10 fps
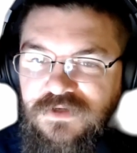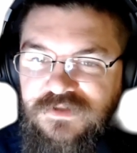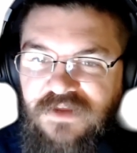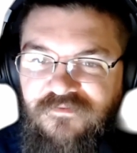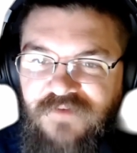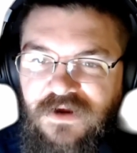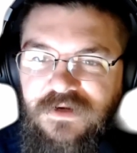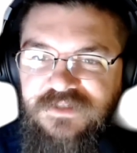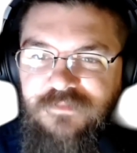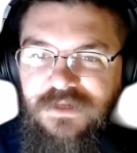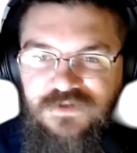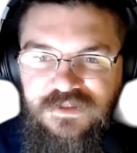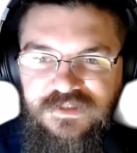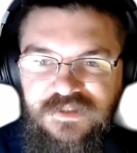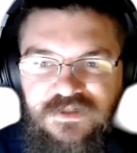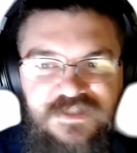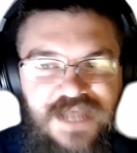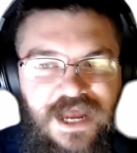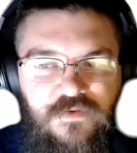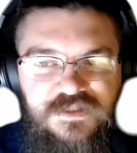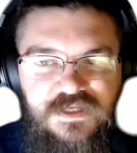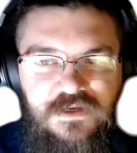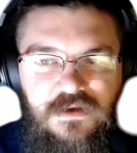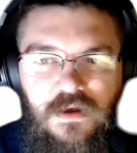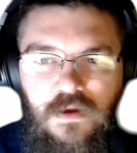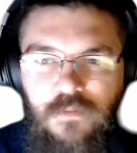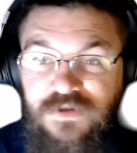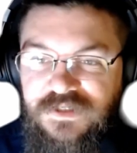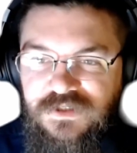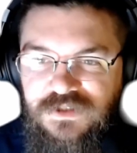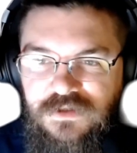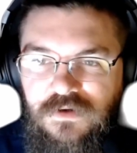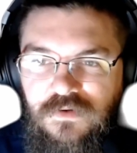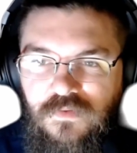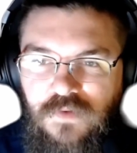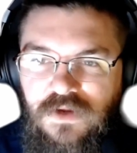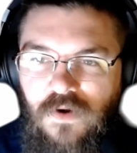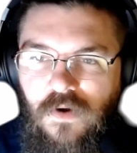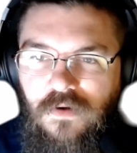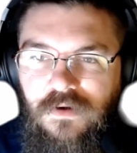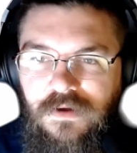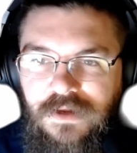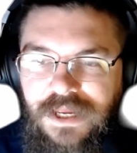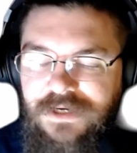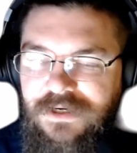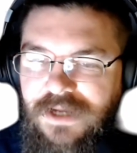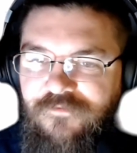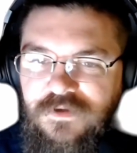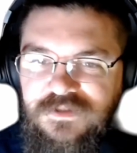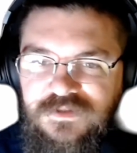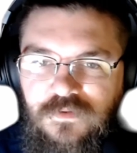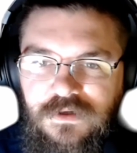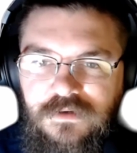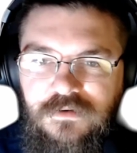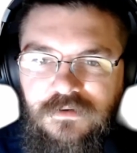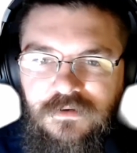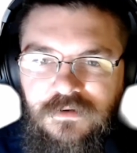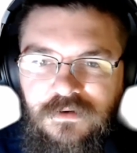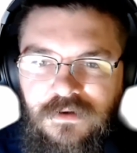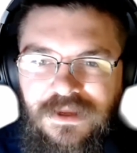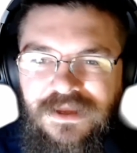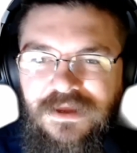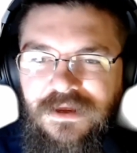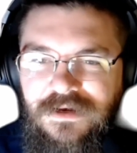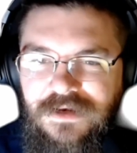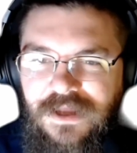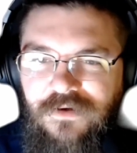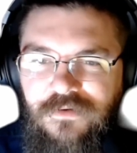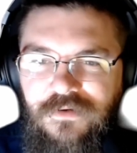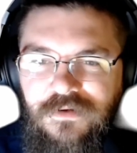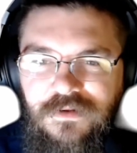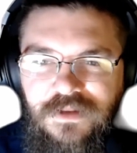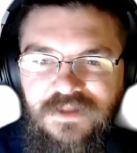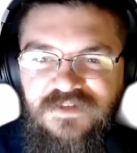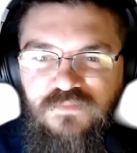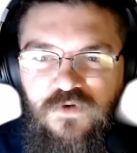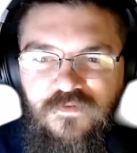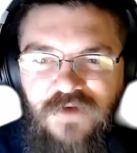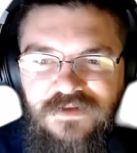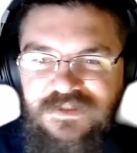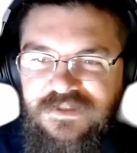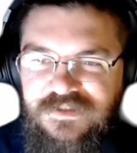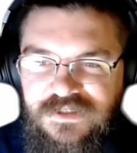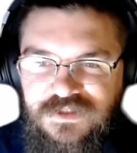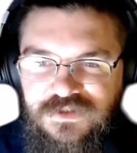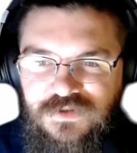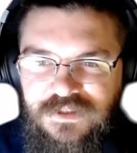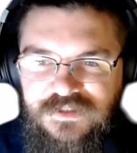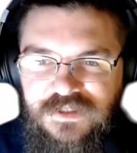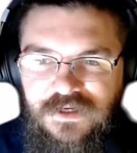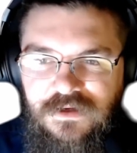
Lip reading: using various metrics such as accuracy, precision, recall, and an F1 score. Now, let's move on to decision trees.